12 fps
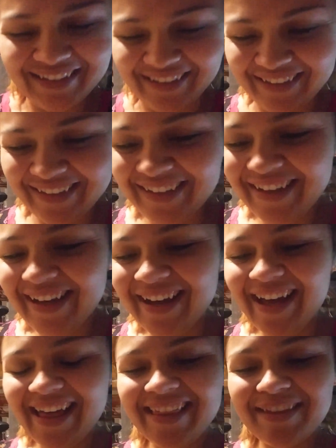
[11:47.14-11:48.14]
just kidding.
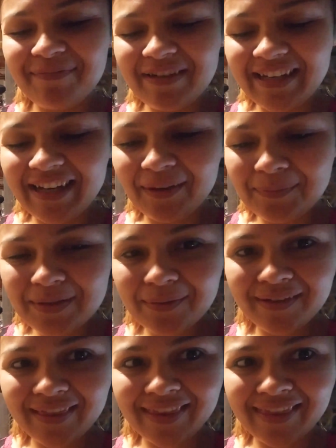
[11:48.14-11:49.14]
Uh, but it
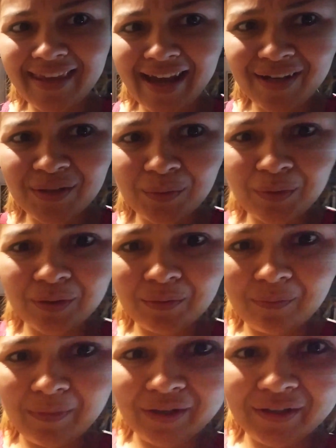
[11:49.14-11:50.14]
comes with the
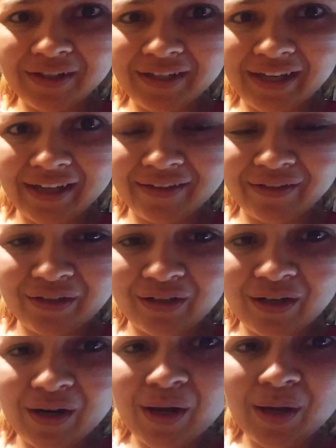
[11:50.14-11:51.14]
actual Marie
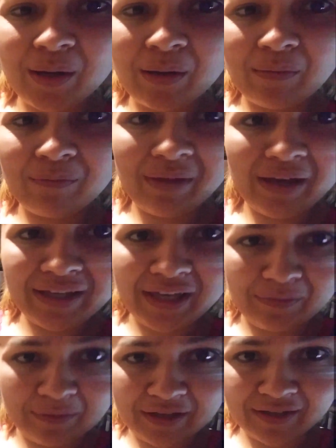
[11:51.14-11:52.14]
Callender
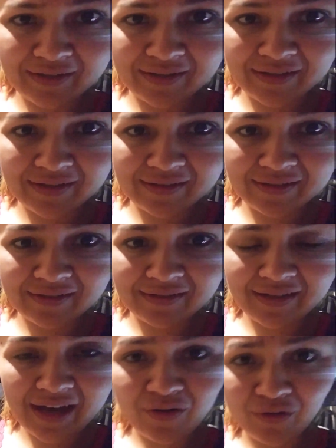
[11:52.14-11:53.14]
pancake mix.
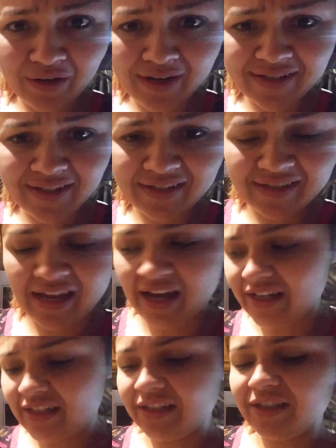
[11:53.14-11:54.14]
How crazy is
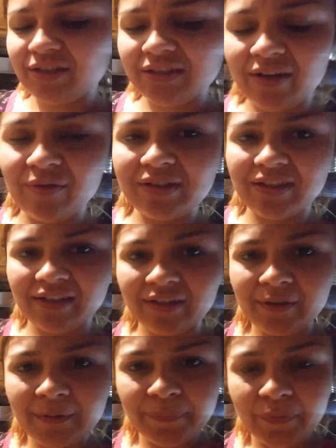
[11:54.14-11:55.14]
that? I, I just, I was
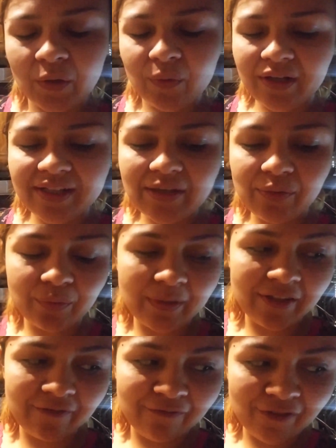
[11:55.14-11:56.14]
like, well, because I would
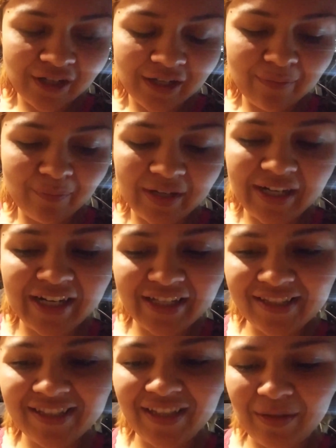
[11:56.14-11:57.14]
read the front, but I
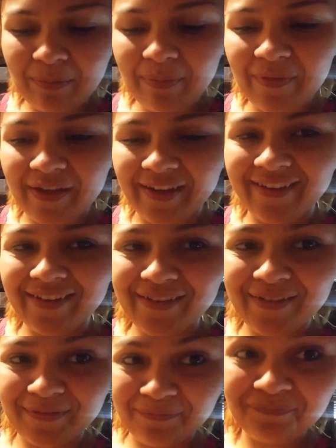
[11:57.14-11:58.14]
didn't see the, like,
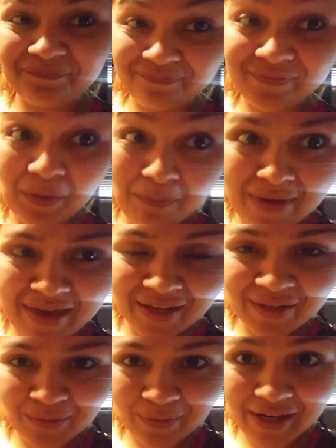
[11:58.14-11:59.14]
the
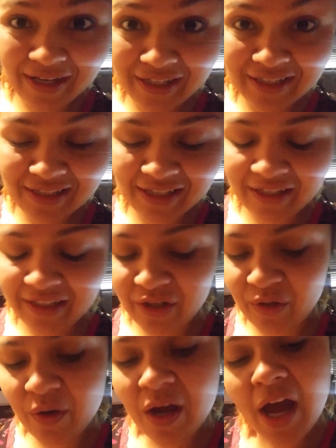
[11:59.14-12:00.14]
mix, right? I just I
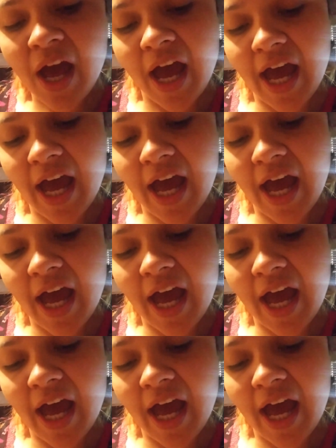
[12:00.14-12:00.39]
didn't know.